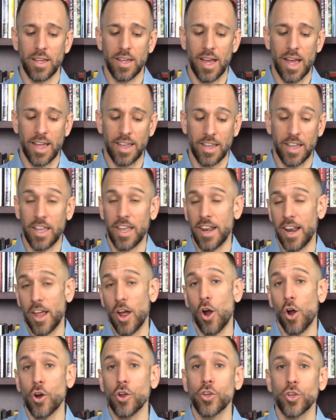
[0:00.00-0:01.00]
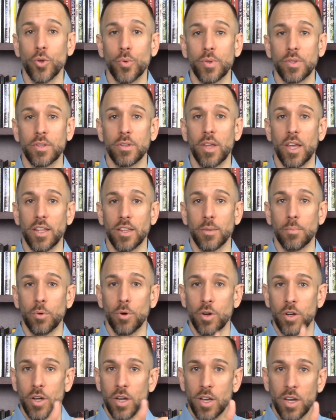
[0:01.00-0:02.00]
I argue in the
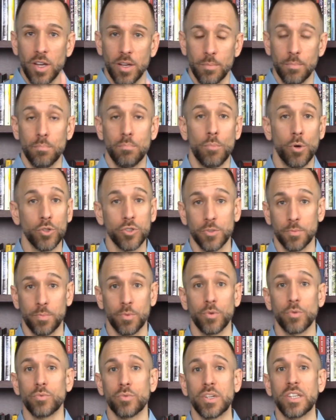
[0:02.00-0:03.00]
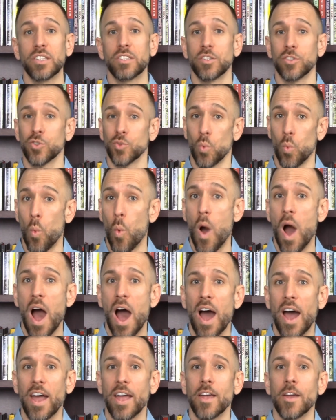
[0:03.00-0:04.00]
book multiple reasons
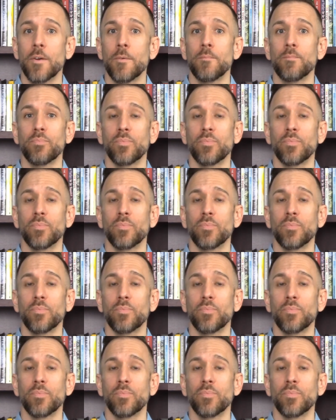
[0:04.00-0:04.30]
why